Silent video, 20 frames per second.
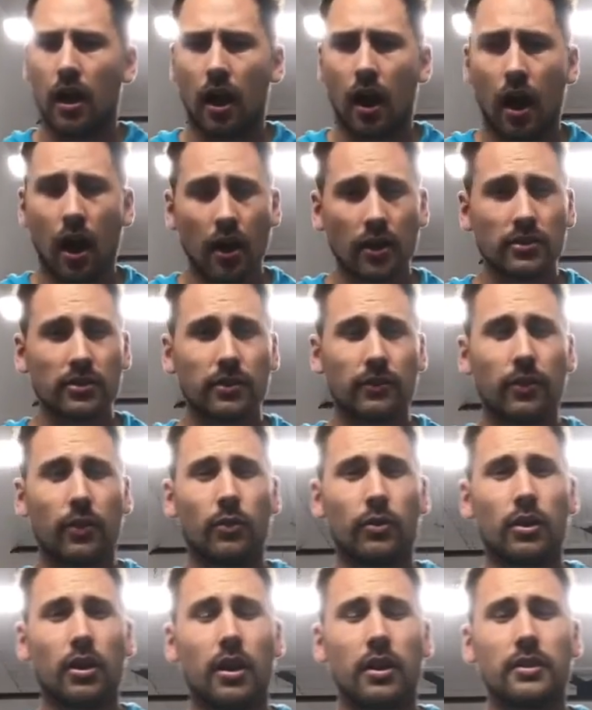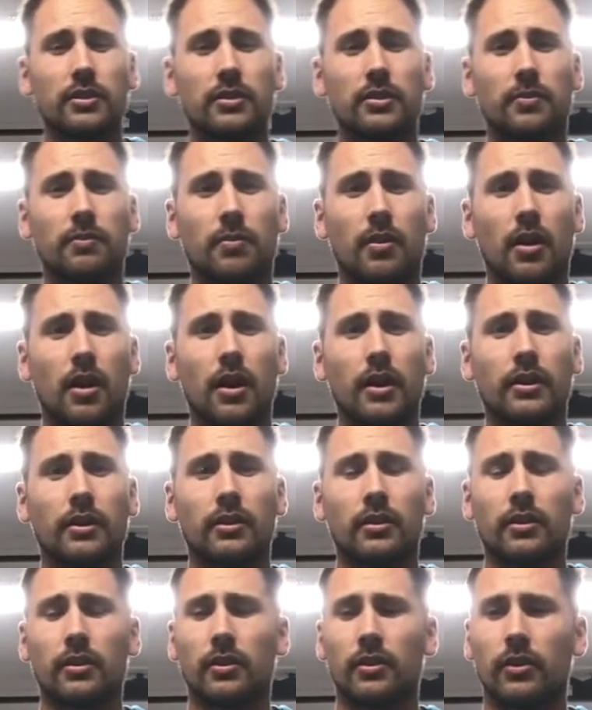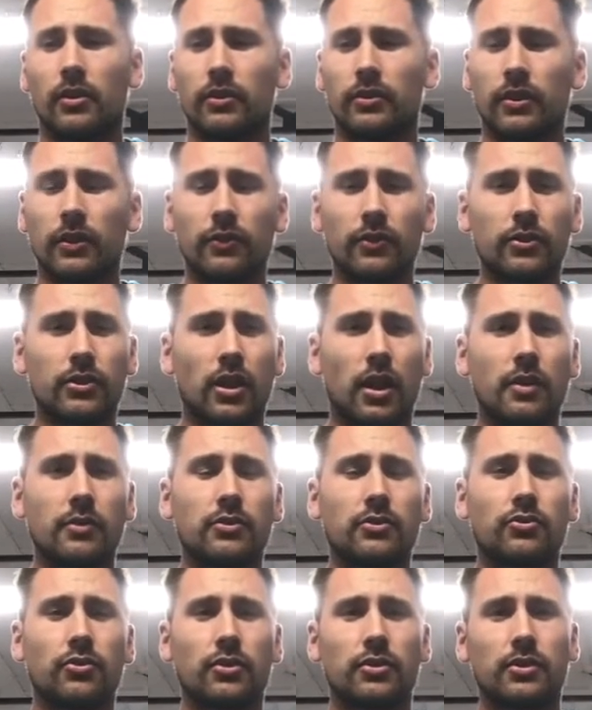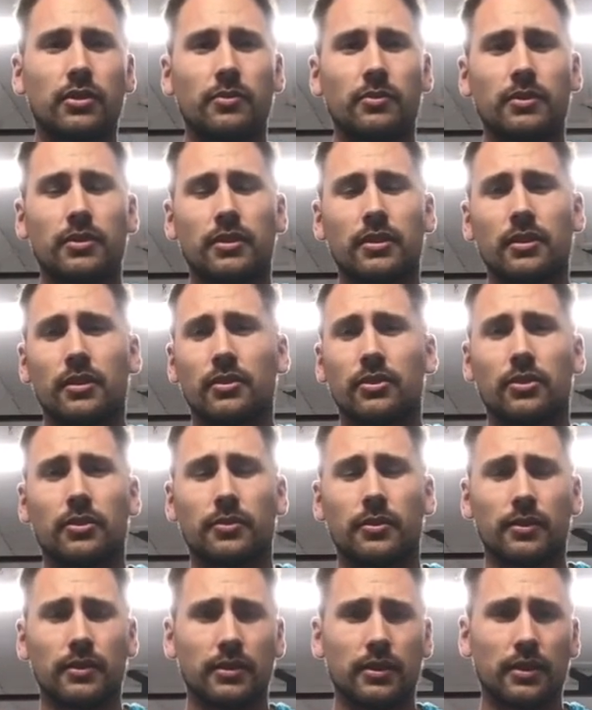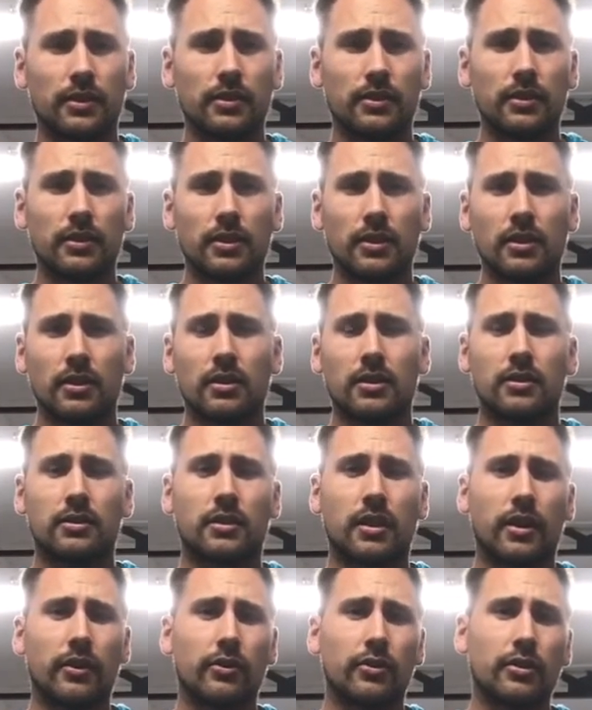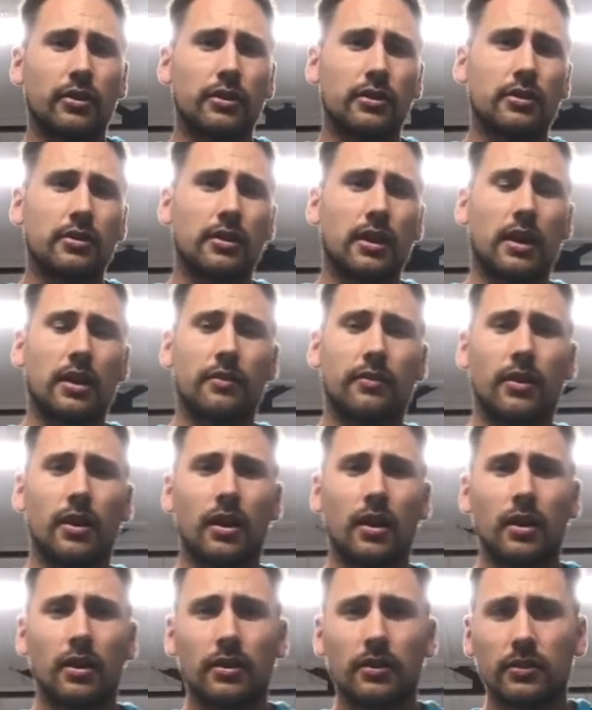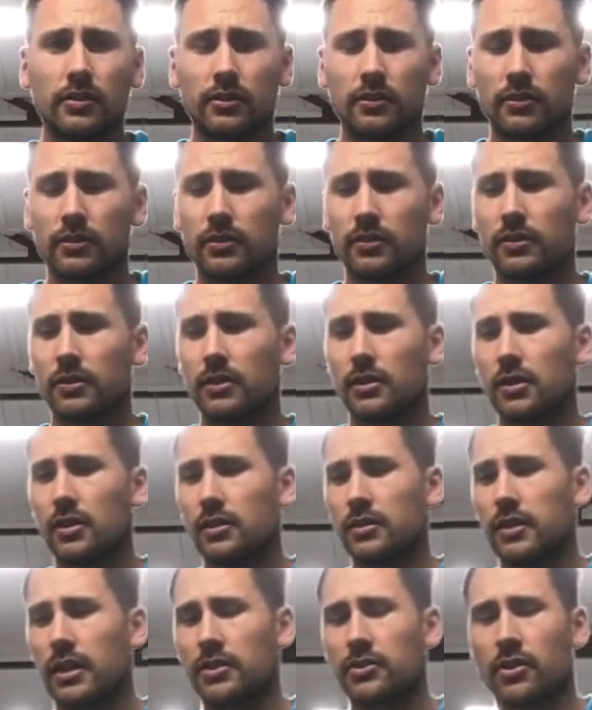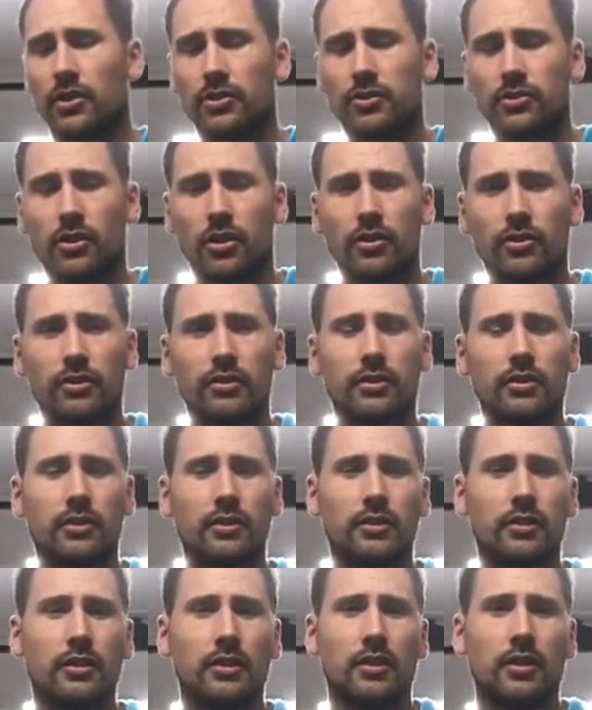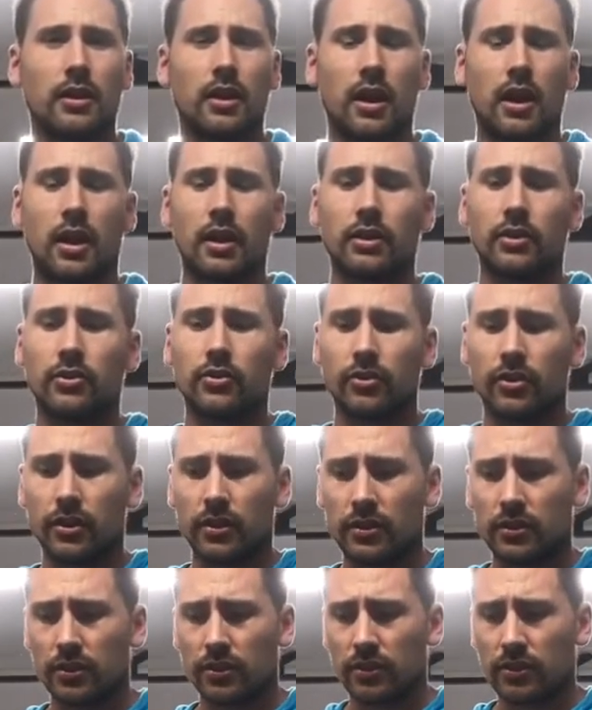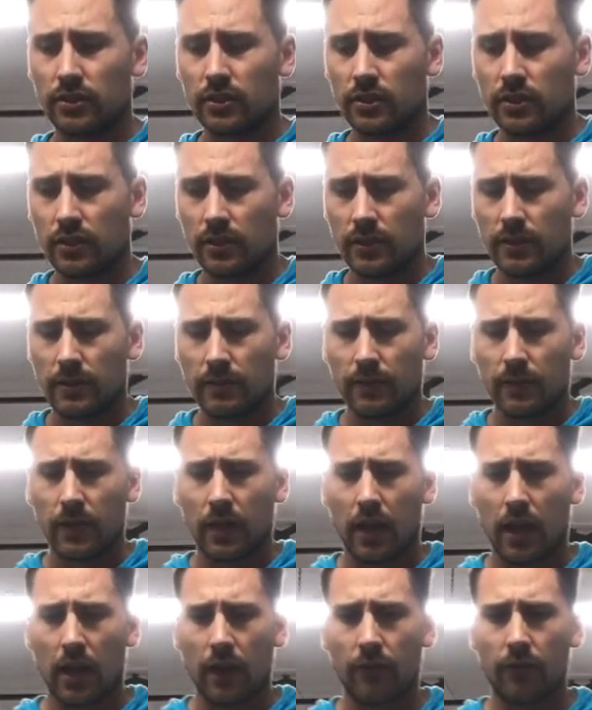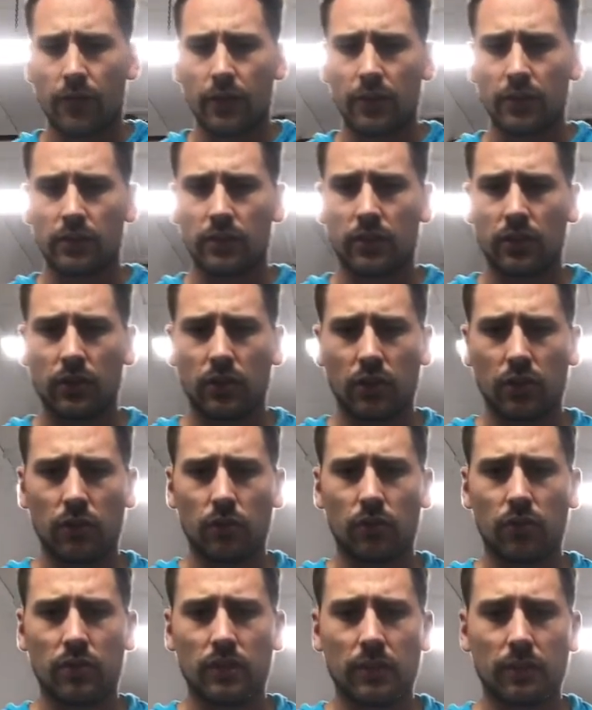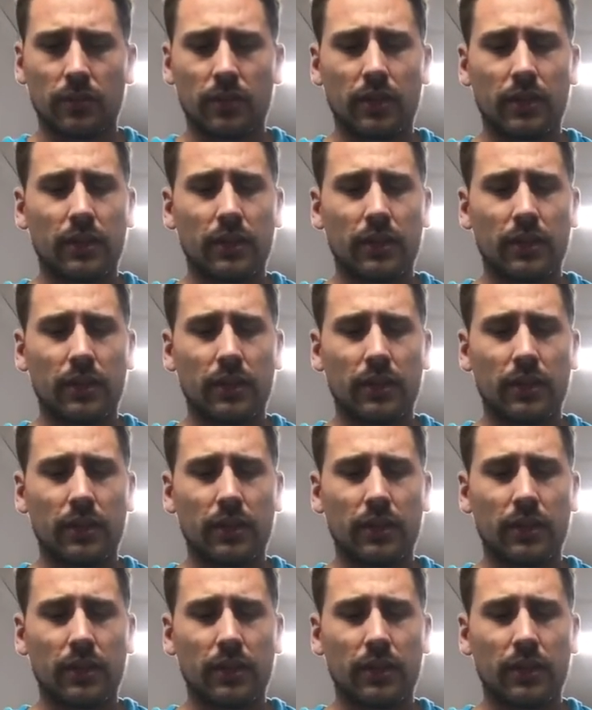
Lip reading: asked if I would like to buy different types of drug substances, steroids, Anavar, testosterone increases, things that you would typically